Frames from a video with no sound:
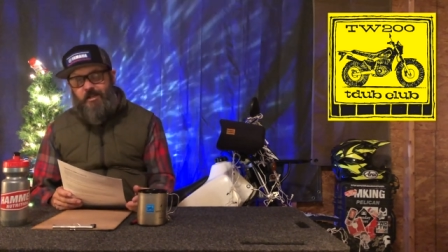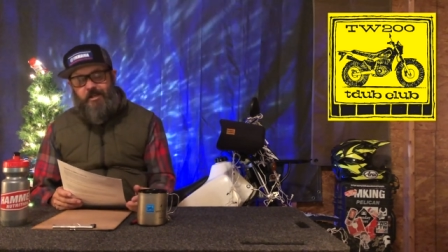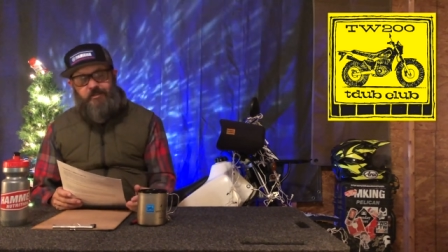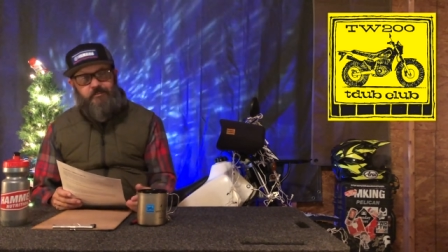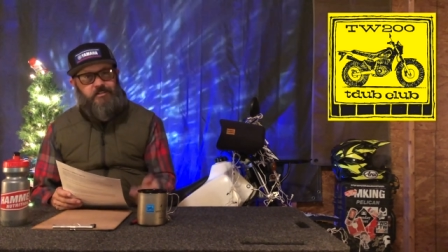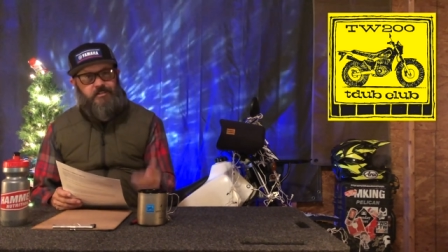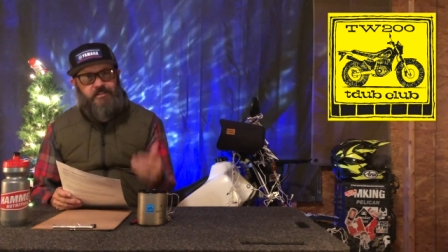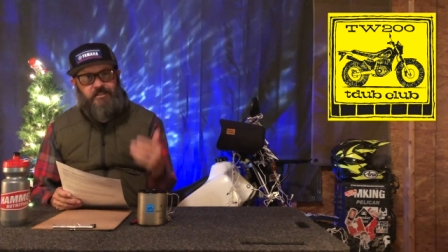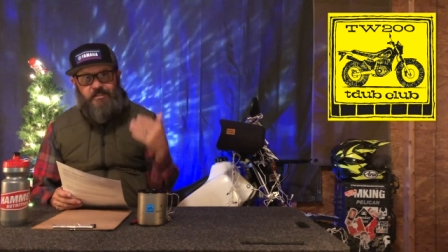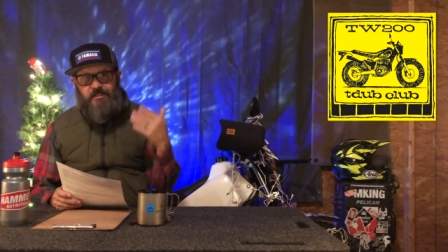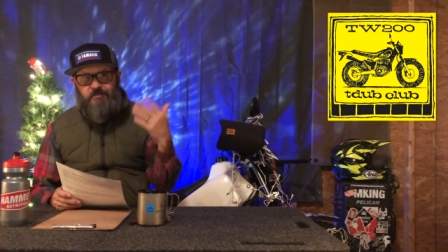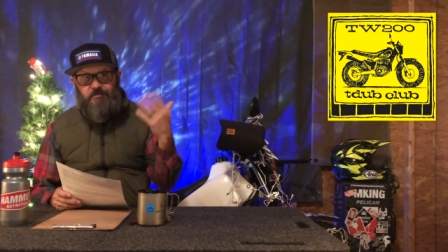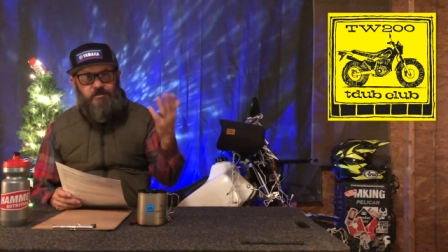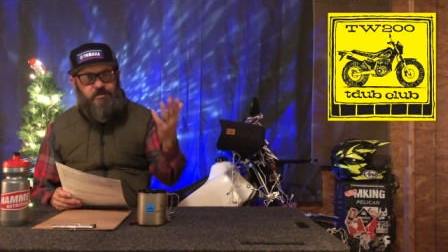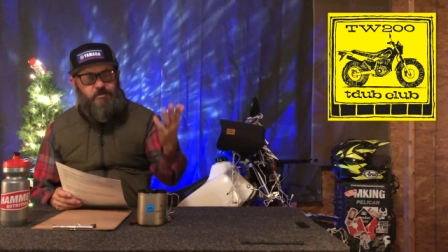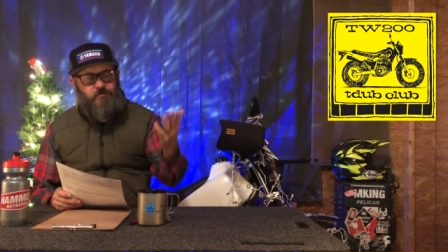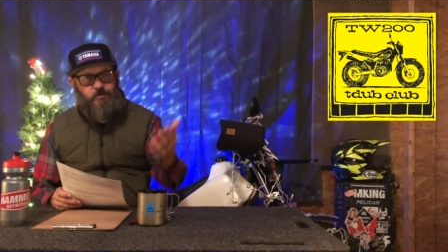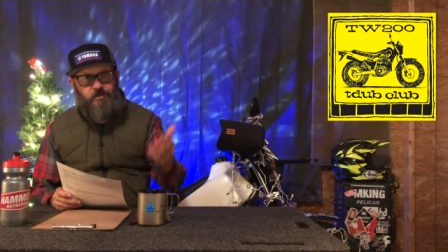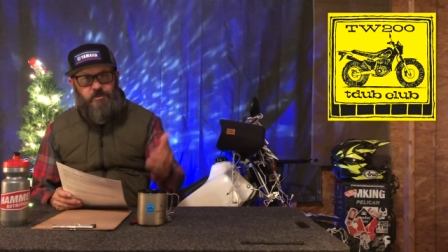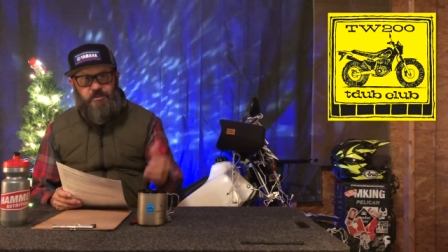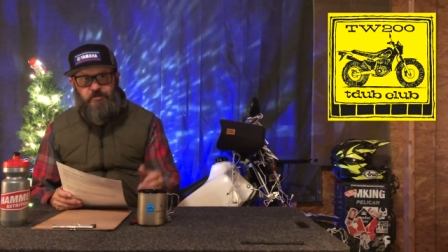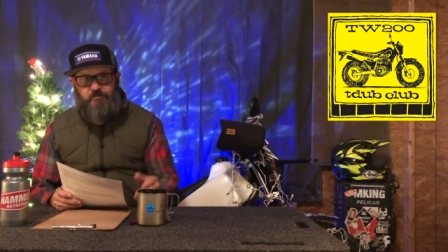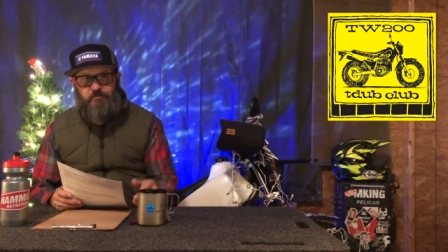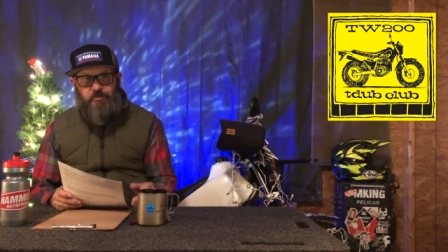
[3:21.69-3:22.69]
every time
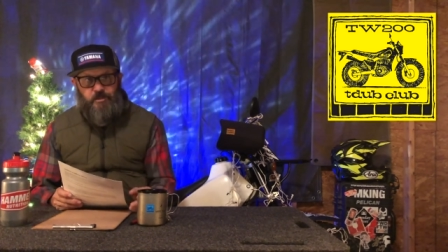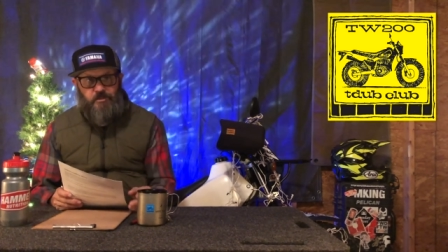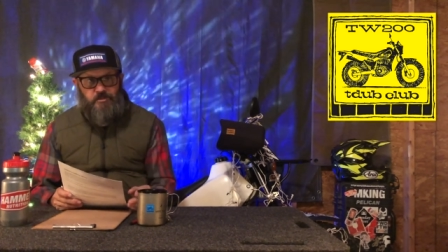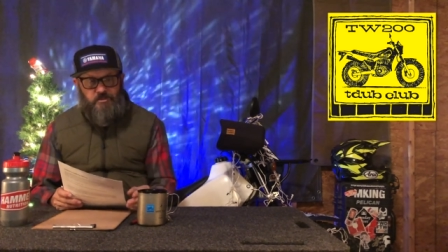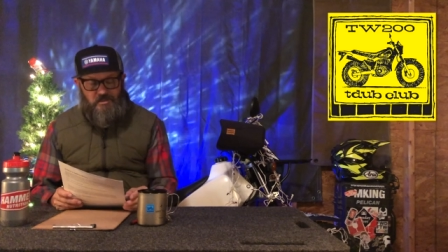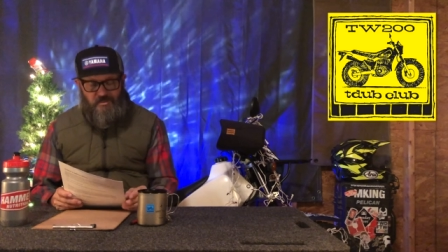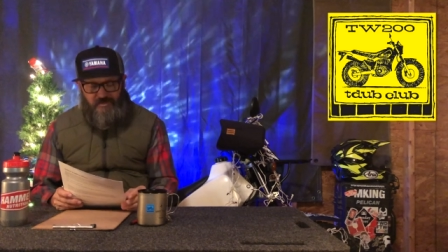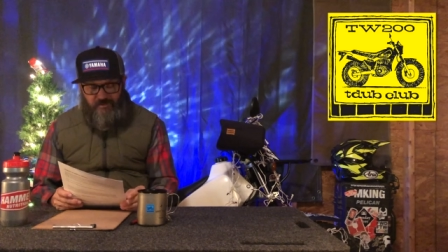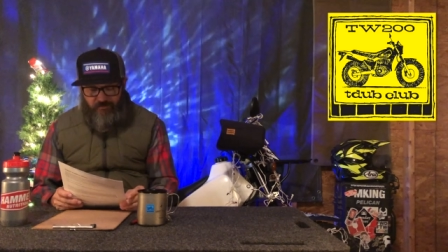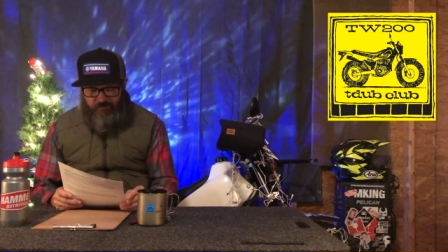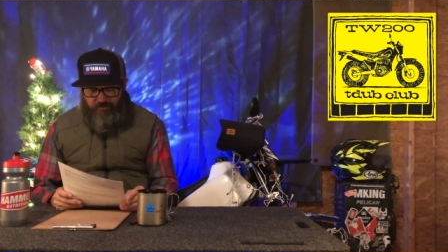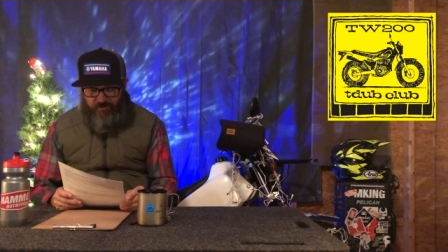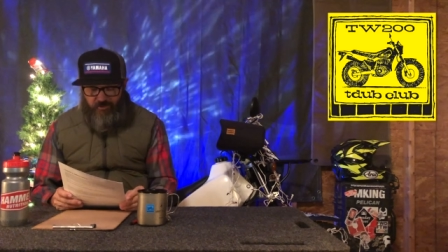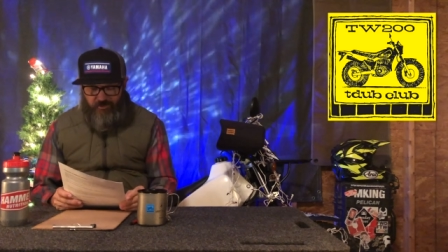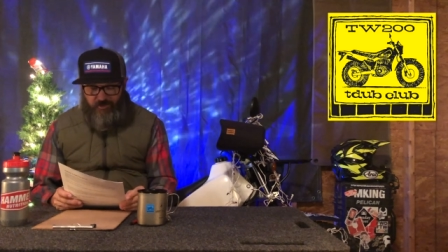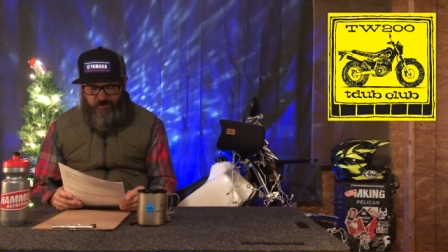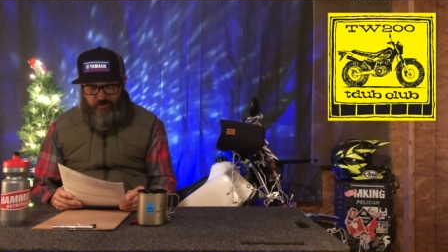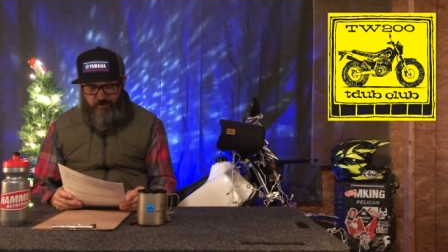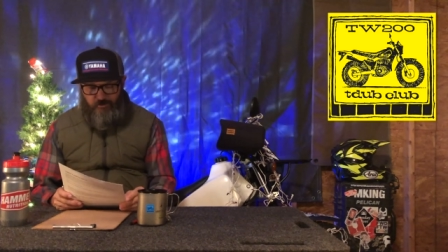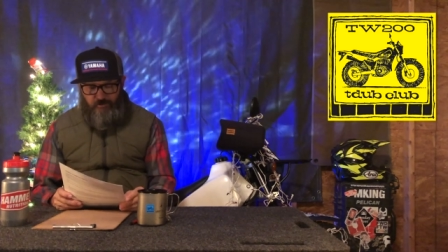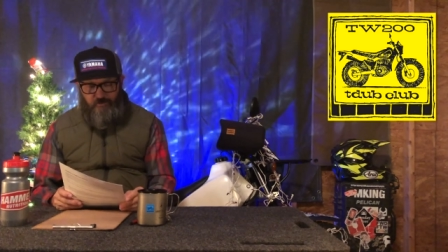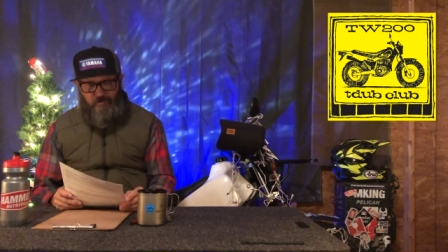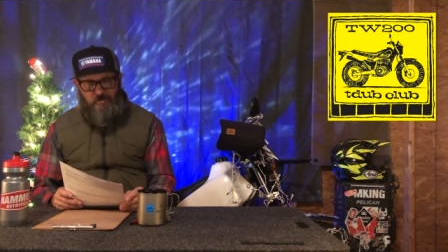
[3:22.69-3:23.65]
someone posts something new.